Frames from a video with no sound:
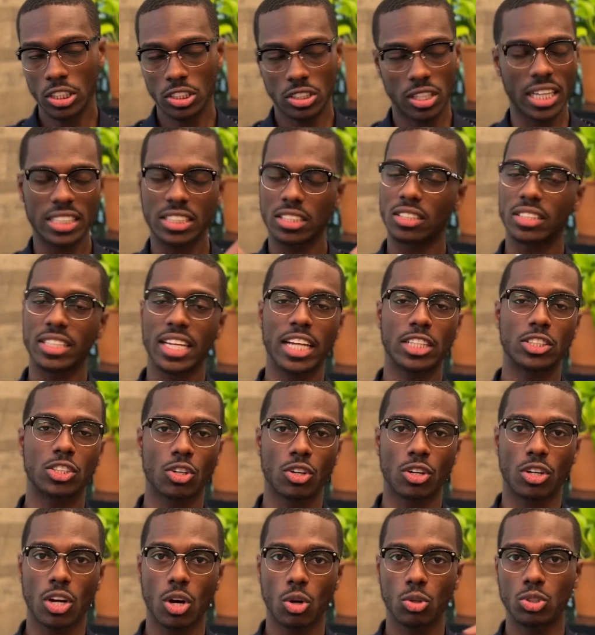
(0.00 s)
So let's just say that
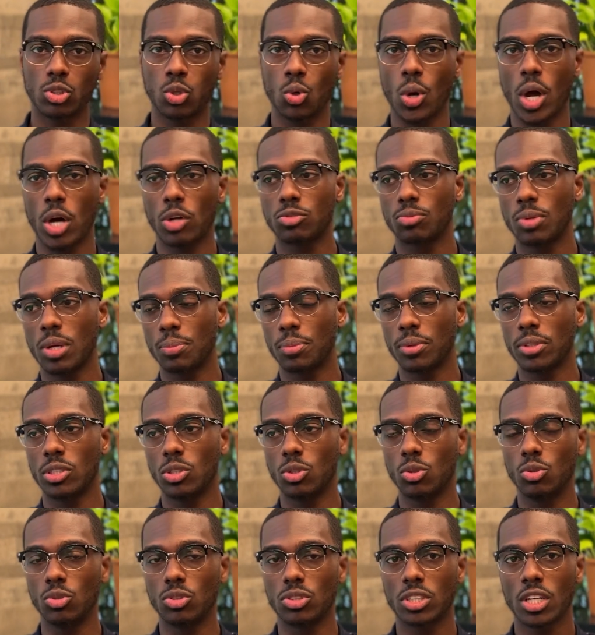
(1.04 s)
you're a coach who helps people
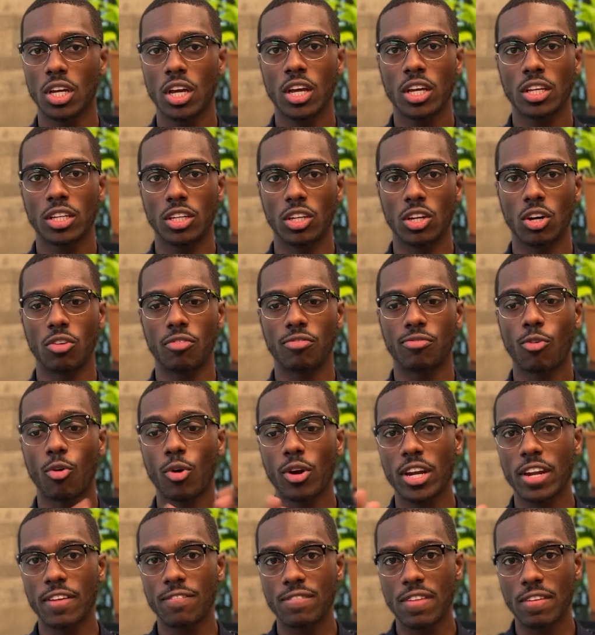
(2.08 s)
lose,
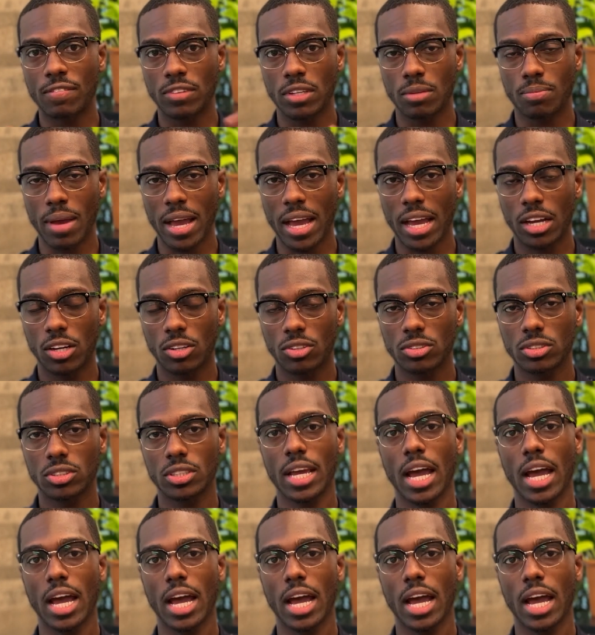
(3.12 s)
40 to 50 pounds.